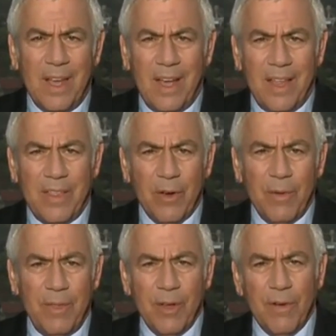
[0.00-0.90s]

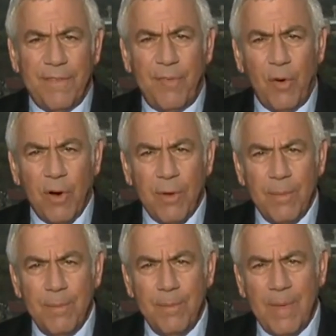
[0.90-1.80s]
There are four
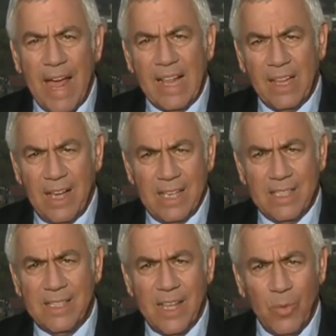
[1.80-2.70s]

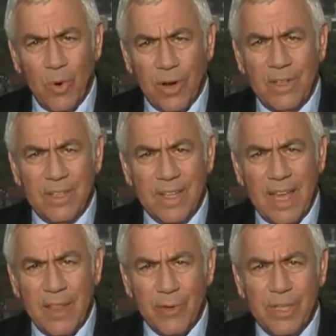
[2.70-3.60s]
allies that are working
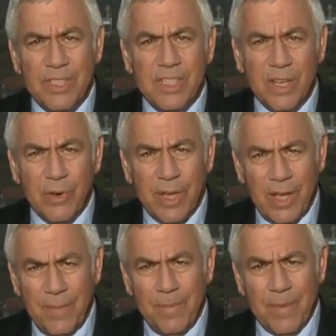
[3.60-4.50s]
together in
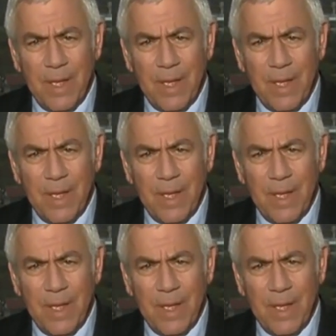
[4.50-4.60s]
Syria.